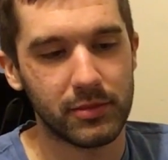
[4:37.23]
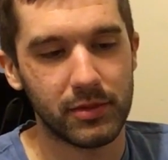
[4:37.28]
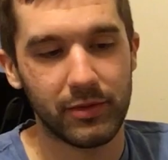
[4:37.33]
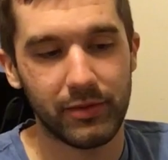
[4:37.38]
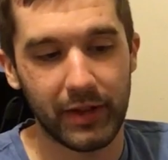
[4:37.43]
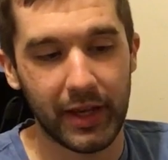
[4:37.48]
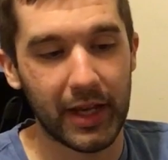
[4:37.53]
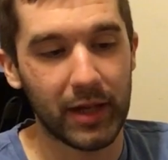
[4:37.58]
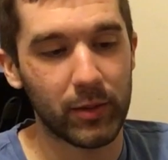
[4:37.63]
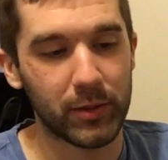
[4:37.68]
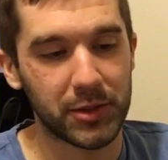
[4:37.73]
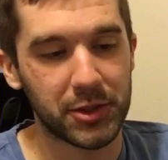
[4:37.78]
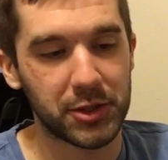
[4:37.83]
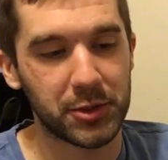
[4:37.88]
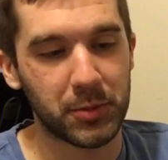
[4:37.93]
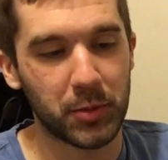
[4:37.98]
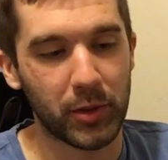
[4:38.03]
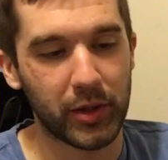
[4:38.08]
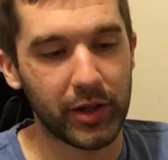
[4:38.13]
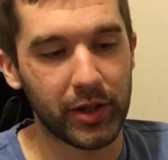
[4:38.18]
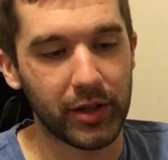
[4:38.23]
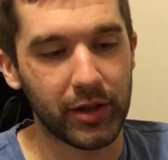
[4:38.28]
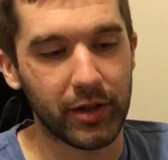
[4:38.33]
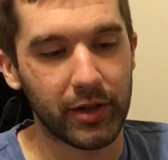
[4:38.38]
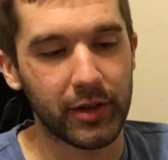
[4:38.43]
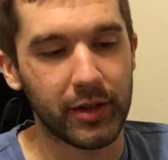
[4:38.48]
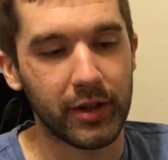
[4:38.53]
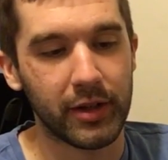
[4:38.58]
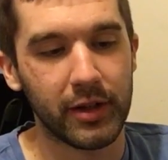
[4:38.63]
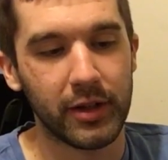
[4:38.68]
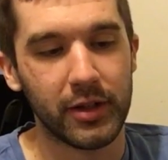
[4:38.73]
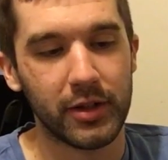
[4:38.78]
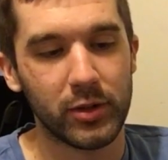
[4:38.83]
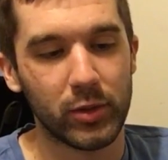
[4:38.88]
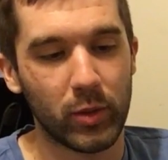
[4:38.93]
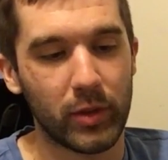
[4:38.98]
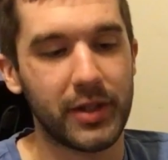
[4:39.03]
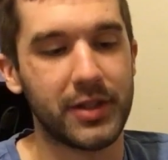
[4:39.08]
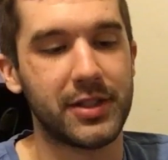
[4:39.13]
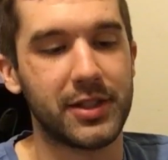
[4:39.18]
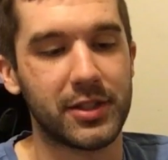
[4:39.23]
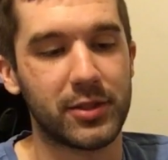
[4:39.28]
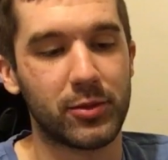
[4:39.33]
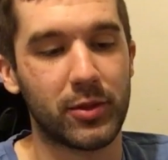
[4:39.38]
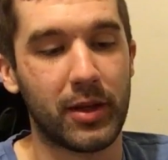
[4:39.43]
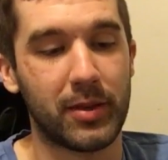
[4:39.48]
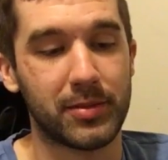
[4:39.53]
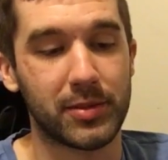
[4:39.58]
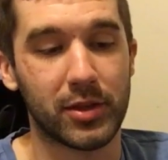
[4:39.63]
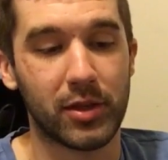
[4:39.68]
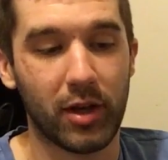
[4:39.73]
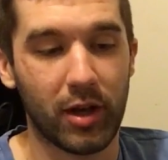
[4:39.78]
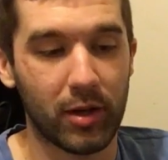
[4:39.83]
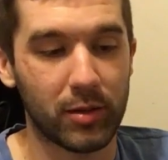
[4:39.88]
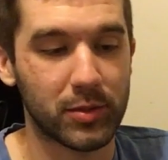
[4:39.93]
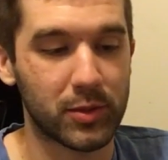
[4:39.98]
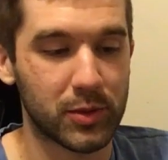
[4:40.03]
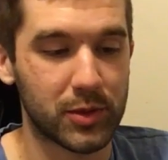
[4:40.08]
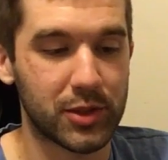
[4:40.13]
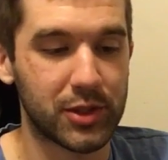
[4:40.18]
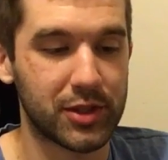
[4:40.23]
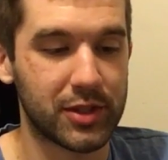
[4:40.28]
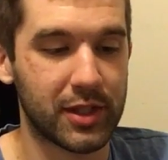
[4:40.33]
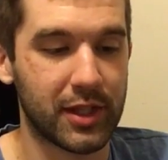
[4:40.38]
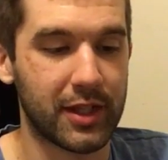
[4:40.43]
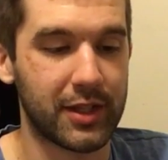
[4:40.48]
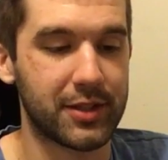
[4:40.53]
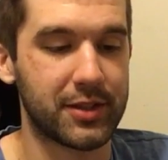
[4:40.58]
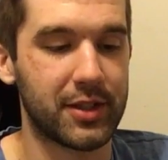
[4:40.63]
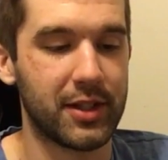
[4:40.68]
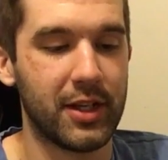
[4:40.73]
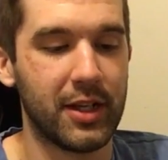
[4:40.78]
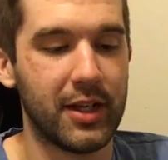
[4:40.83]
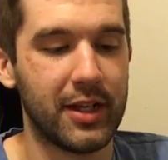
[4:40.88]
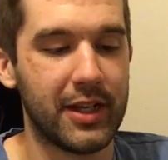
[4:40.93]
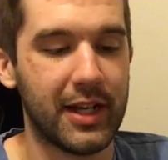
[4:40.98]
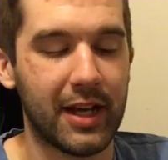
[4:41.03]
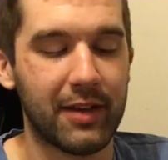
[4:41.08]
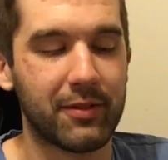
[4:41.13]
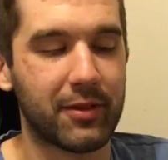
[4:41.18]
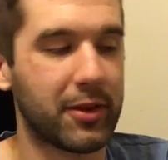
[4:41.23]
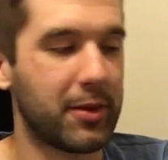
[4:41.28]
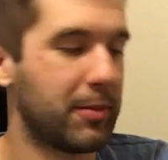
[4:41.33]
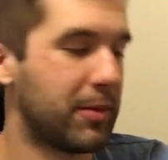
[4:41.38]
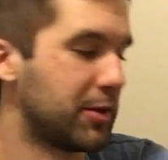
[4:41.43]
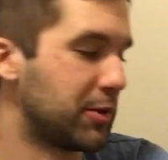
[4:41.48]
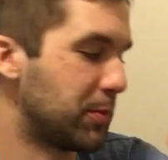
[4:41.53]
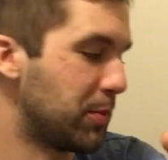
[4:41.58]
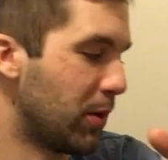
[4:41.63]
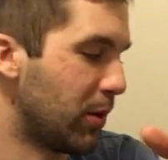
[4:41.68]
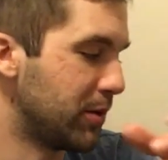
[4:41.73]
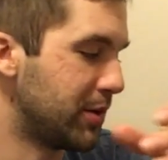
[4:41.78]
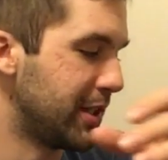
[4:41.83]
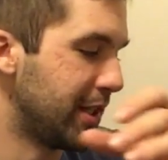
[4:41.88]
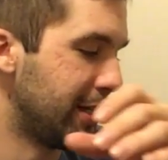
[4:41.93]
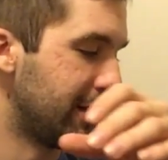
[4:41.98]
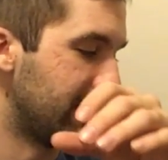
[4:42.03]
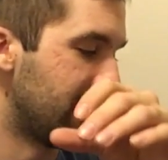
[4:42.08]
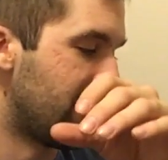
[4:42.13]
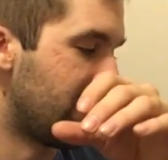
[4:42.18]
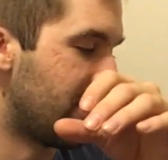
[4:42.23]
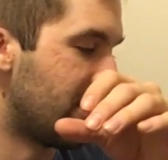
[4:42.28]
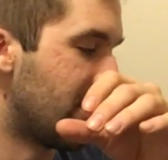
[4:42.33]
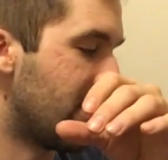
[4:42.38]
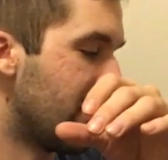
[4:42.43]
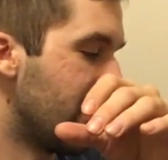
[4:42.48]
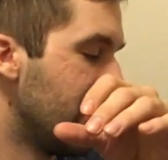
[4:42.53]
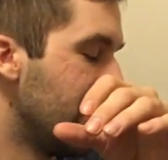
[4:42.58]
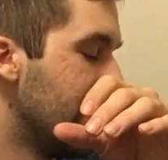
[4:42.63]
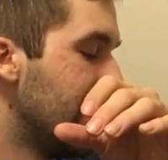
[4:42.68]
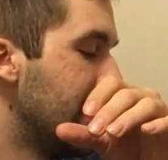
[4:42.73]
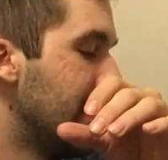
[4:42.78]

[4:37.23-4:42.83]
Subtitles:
fat, which is pretty good. 26 grams of carbs, which is nice. Not very much protein at all.